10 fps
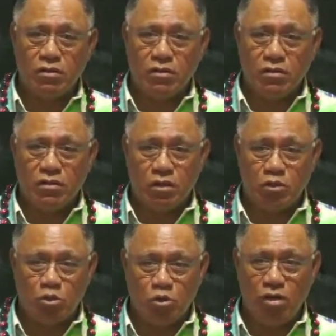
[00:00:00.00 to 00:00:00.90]
the
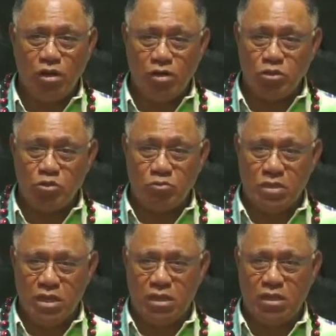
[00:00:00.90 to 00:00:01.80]
door to
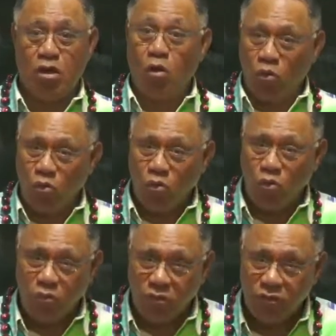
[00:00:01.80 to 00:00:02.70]
me? Who
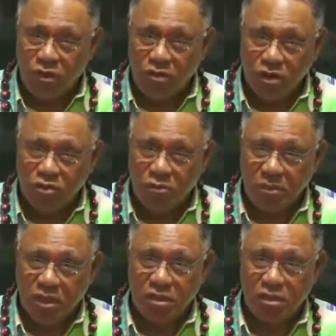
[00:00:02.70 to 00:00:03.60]
revealed it to
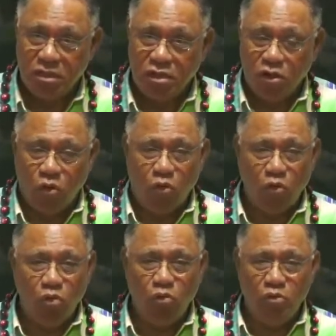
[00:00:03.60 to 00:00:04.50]
me?
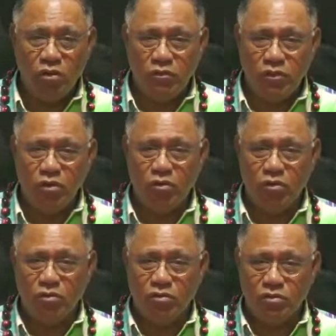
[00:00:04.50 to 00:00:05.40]
Who revealed
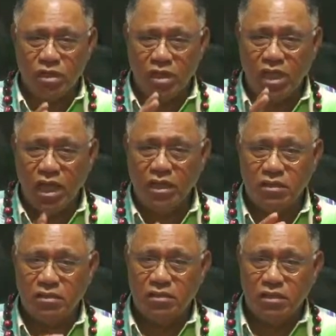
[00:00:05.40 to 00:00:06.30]
the gate
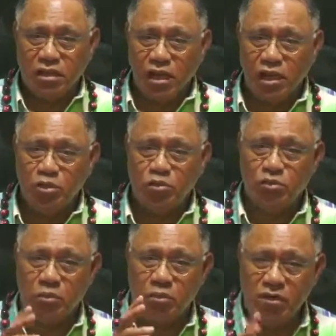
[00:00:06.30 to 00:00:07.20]
into the
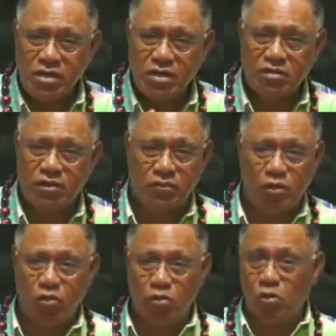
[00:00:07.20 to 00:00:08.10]
presence of the
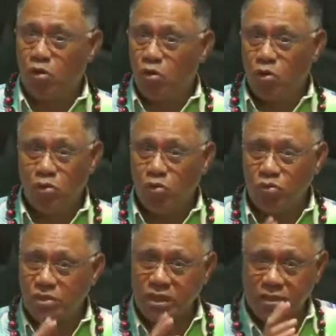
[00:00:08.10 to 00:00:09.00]
Lord? Who
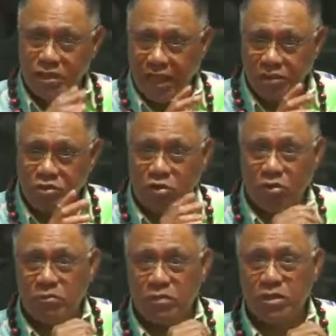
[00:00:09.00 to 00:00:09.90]
did that job?
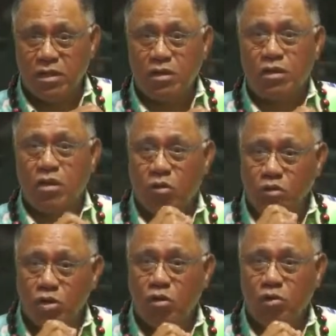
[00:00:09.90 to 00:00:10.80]
The Holy
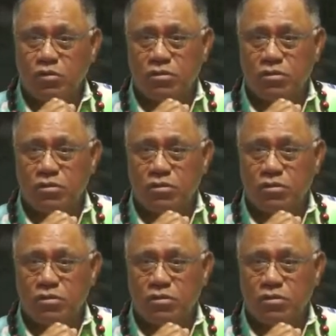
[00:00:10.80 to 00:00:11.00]
Ghost.